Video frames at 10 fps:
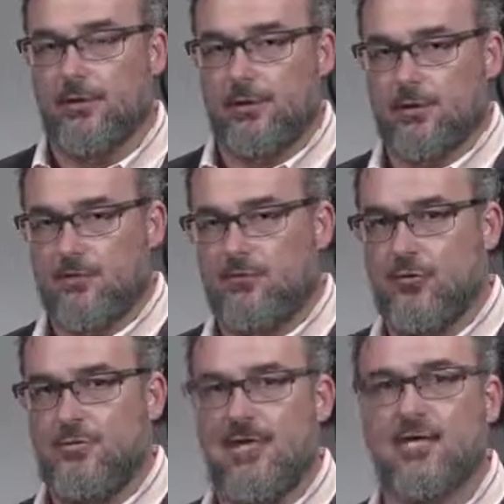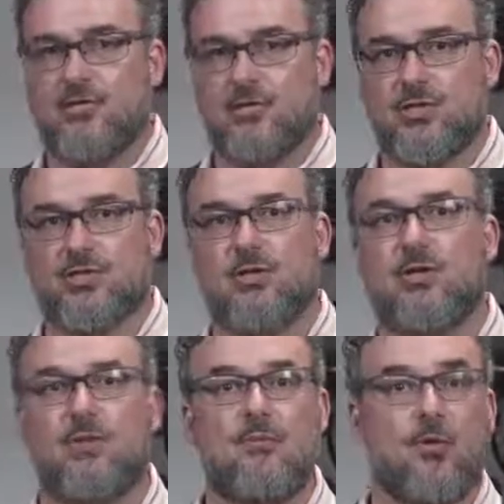The General Formulations is going
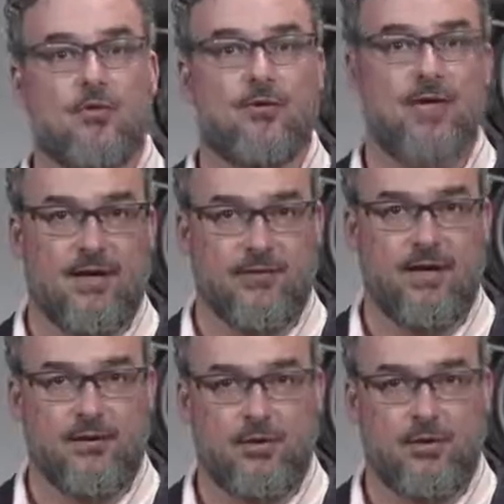to be more forgiving.